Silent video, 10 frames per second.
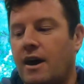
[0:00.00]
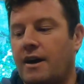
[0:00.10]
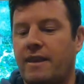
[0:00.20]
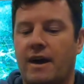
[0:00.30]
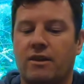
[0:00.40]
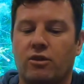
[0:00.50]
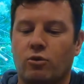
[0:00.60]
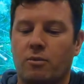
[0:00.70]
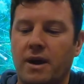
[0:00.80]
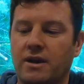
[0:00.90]
And then the
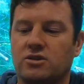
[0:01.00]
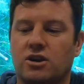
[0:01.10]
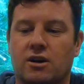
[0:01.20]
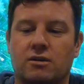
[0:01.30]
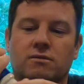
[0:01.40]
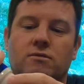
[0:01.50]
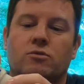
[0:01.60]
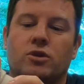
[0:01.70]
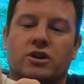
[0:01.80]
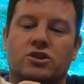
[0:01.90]
remainder
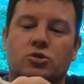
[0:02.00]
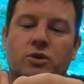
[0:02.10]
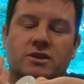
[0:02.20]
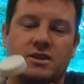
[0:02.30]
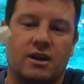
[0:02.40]
we're gonna squeeze